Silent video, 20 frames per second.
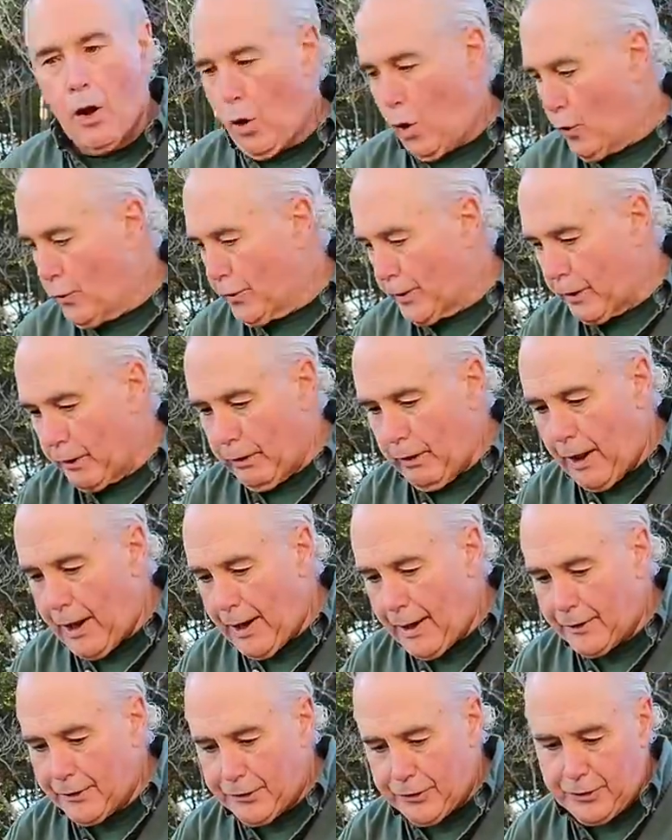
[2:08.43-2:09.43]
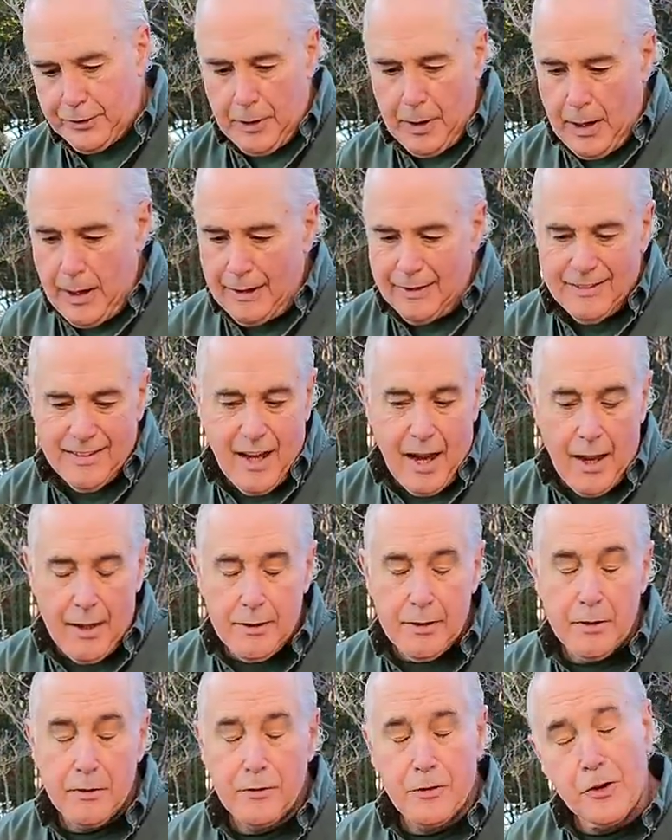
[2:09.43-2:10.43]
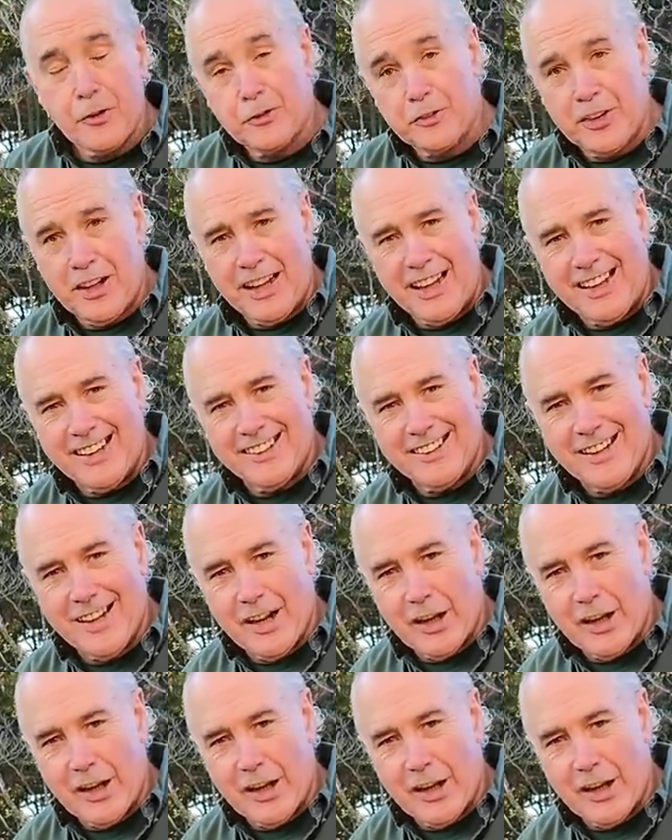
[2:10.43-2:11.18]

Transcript: over the last 10 to 15